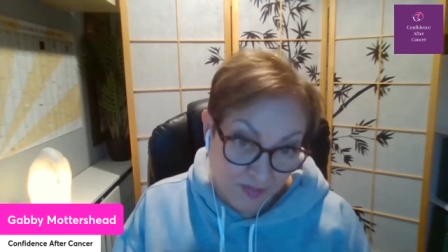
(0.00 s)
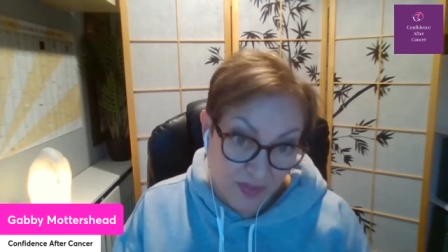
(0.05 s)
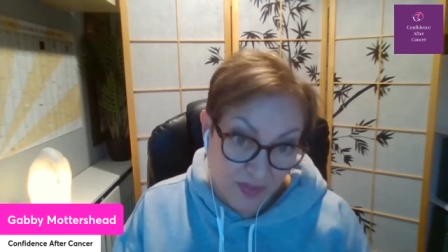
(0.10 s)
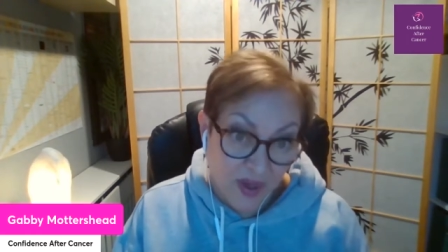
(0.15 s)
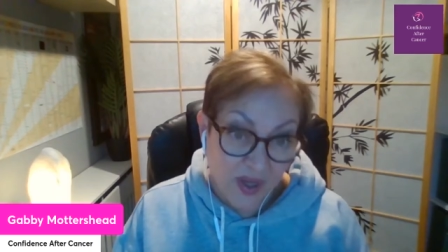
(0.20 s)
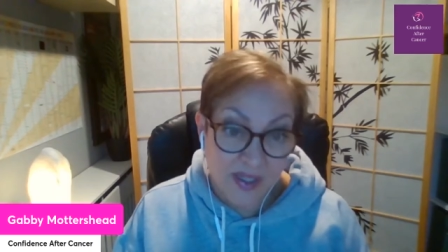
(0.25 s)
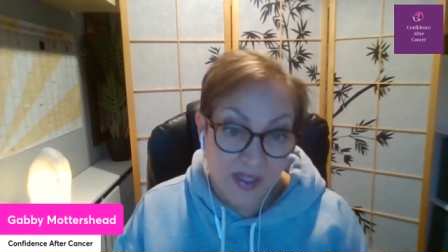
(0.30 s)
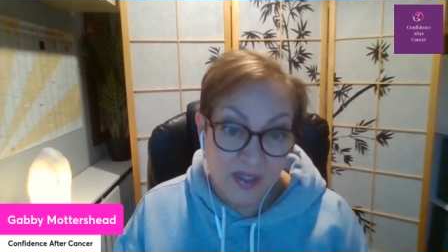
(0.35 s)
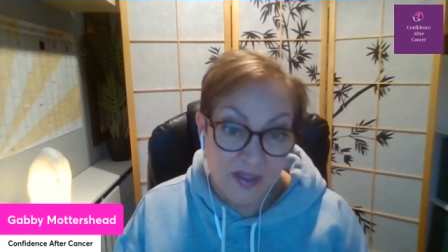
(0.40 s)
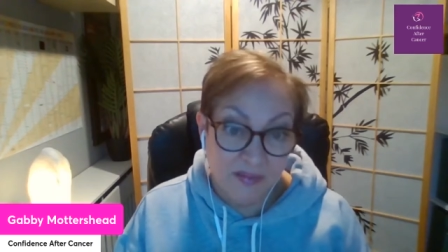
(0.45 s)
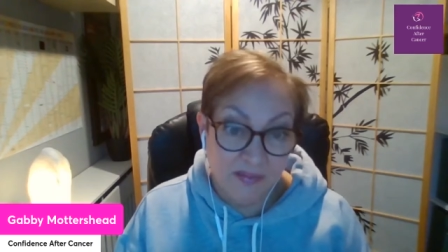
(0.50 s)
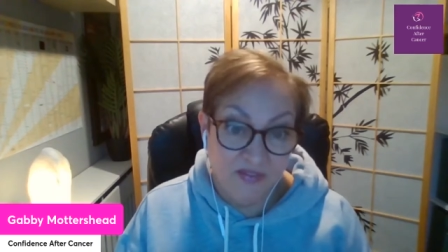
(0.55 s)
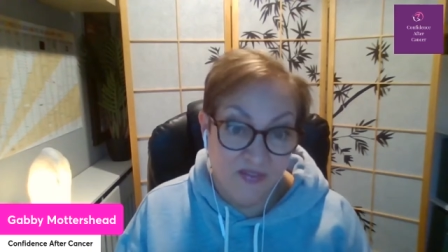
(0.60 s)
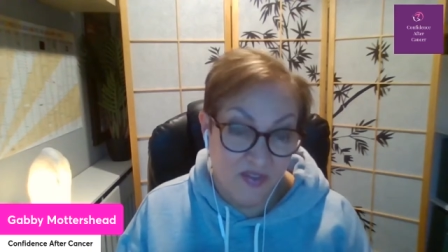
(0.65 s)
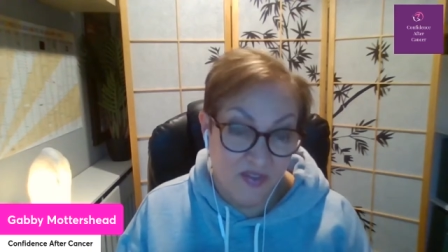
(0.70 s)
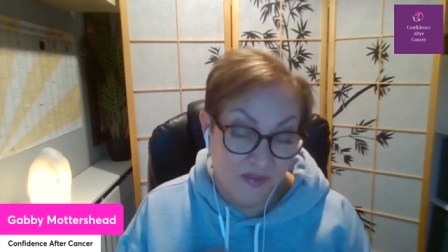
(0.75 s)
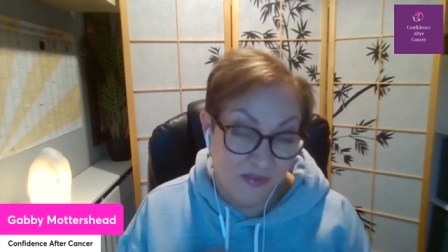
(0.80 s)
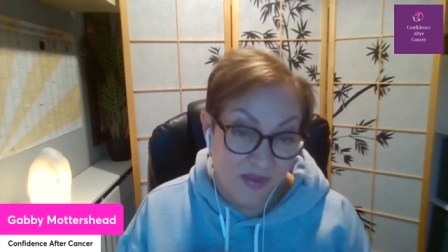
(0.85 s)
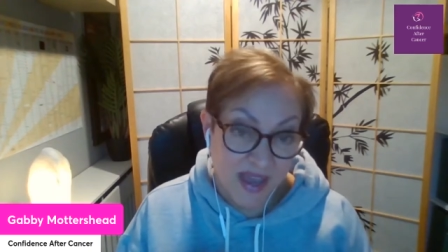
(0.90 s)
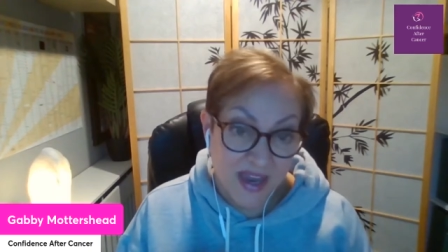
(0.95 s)
Personal
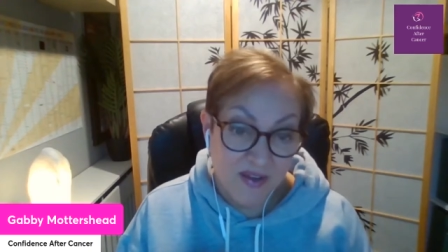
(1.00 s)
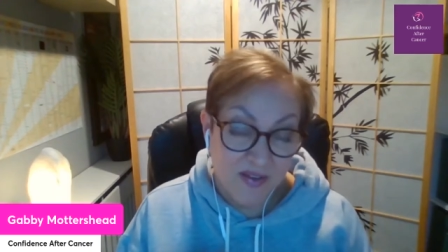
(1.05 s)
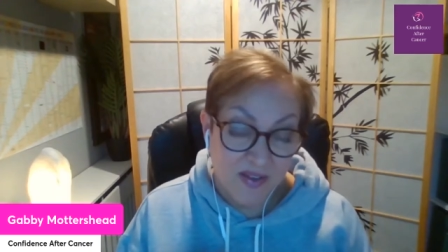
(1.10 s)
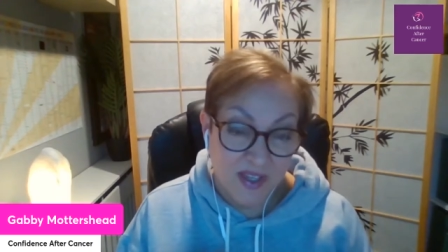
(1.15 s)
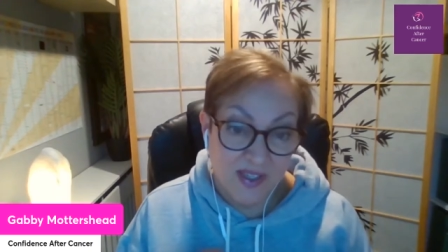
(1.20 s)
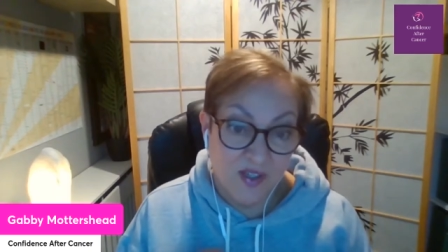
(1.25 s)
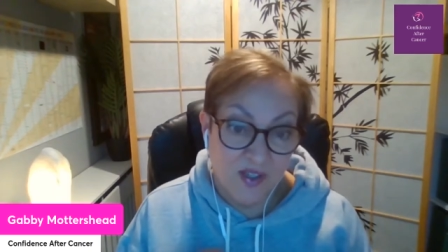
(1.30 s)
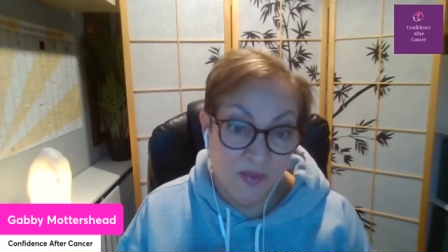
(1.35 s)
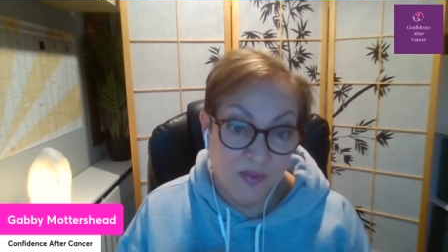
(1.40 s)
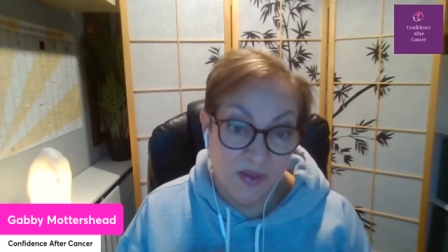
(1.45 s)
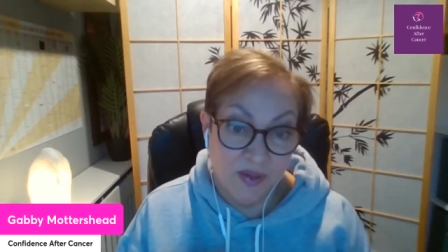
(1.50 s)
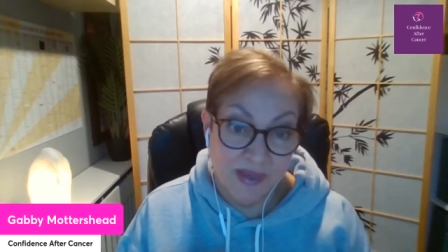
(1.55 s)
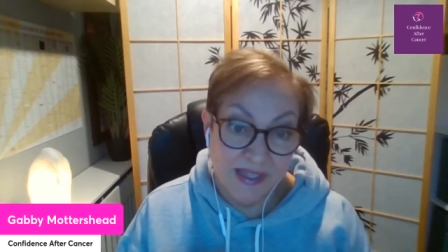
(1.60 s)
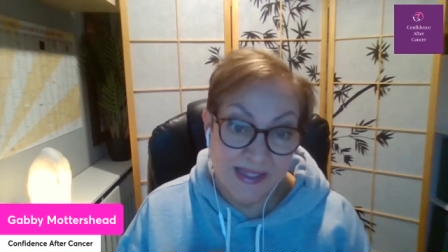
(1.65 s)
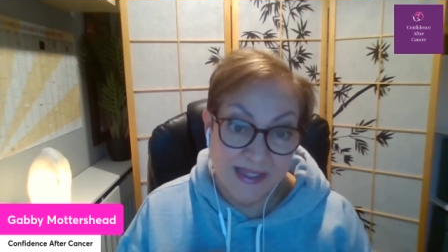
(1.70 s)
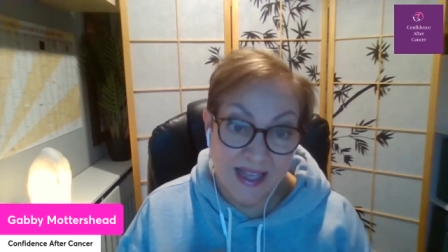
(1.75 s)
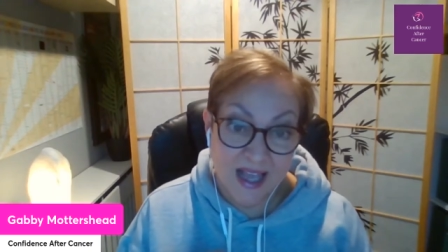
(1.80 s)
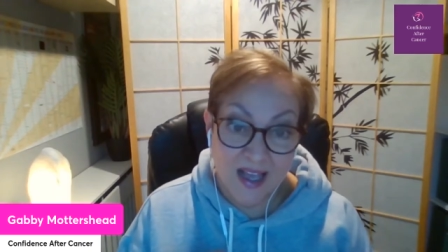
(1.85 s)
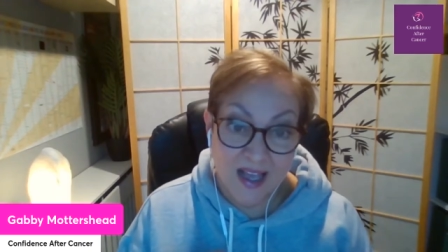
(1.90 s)
for me, the supplements